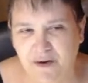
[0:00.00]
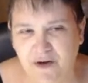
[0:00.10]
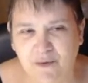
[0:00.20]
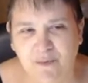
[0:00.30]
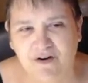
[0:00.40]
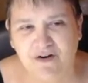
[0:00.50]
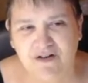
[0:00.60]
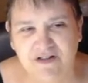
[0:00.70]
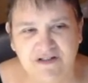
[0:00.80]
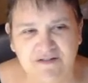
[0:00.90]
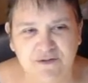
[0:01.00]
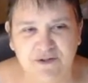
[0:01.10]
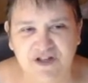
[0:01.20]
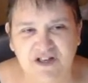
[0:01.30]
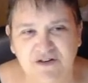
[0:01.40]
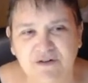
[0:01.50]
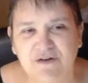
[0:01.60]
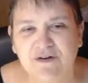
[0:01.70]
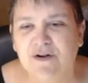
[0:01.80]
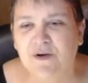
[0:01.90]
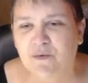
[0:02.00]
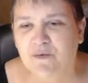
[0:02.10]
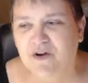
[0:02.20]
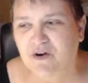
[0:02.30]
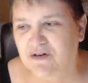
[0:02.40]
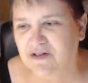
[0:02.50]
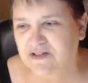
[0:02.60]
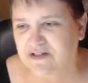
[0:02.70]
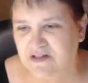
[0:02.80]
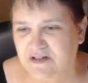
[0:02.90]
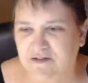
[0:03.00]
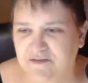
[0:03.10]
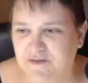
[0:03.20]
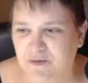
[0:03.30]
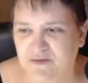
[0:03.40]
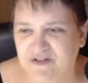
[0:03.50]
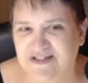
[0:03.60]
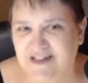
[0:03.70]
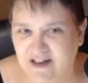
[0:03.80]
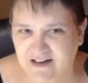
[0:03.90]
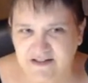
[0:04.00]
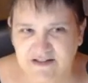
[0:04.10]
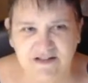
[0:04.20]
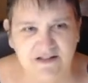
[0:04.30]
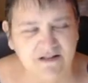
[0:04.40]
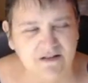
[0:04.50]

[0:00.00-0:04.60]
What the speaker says: regardless of your gender, regardless of your status,